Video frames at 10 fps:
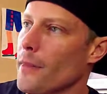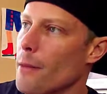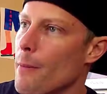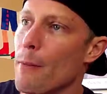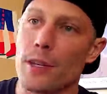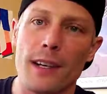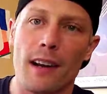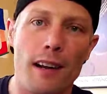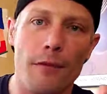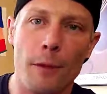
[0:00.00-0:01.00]
members
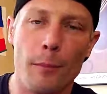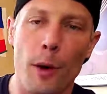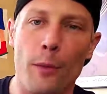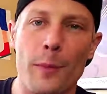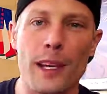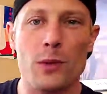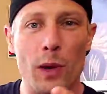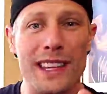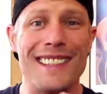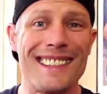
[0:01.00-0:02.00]
area for both. Because
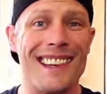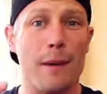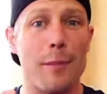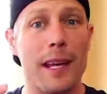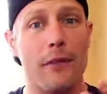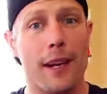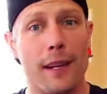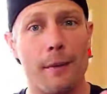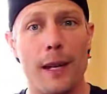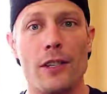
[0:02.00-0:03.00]
what this is going to be, if I
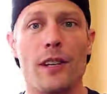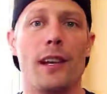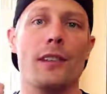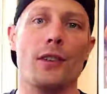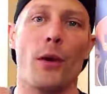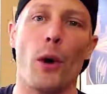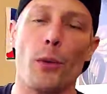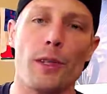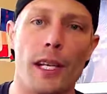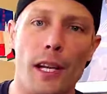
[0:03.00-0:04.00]
didn't mention it, is your
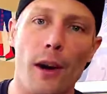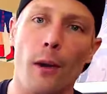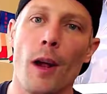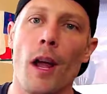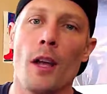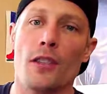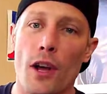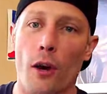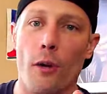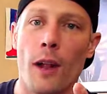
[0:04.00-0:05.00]
OTO.
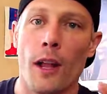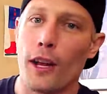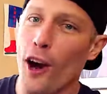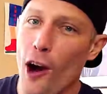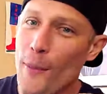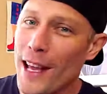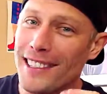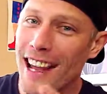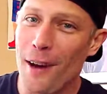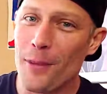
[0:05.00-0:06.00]
So comment
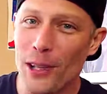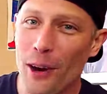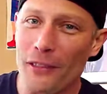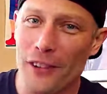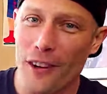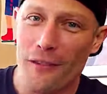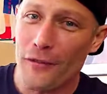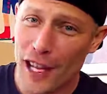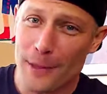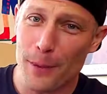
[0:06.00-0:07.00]
down below if you're on
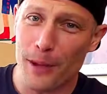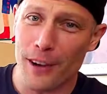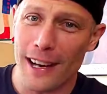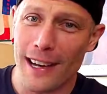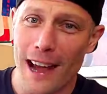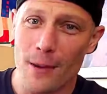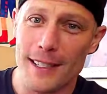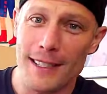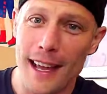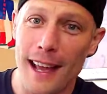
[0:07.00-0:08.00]
Facebook right now
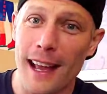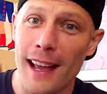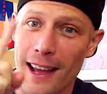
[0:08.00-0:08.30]
and say,